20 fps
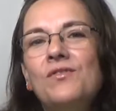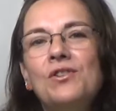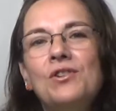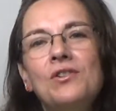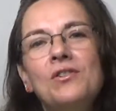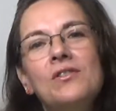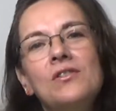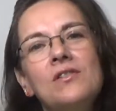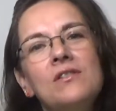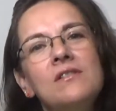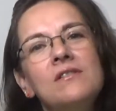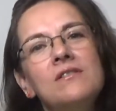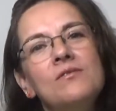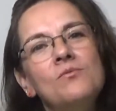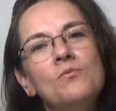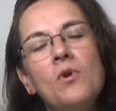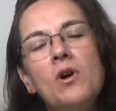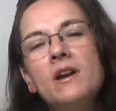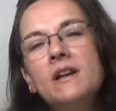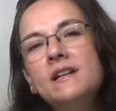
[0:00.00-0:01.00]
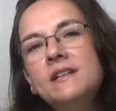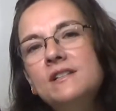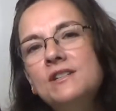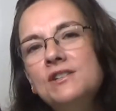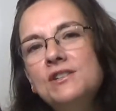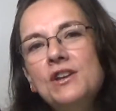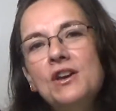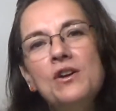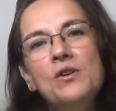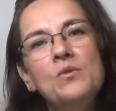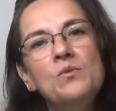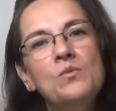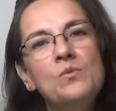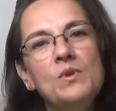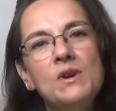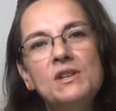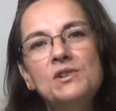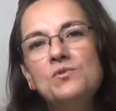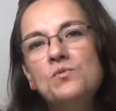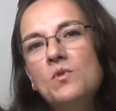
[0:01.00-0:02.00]
you're wanting to know
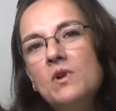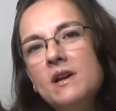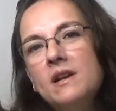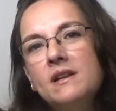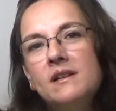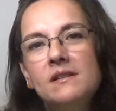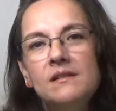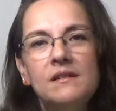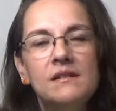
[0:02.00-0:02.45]
which one